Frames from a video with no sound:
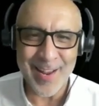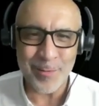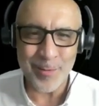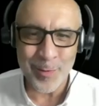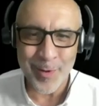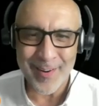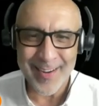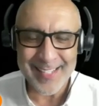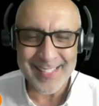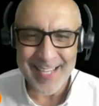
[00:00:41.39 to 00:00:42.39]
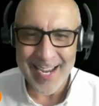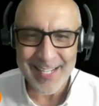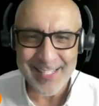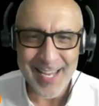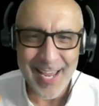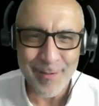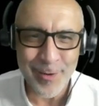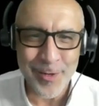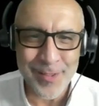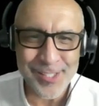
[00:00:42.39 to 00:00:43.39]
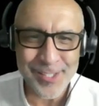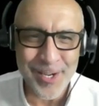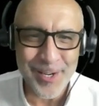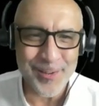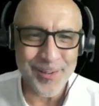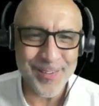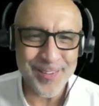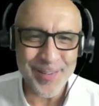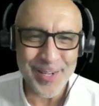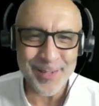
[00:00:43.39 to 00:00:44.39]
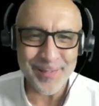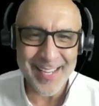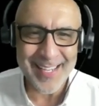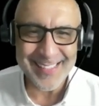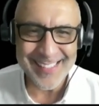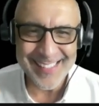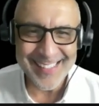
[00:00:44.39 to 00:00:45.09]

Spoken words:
and we're excited to have you on the show. Welcome, guys.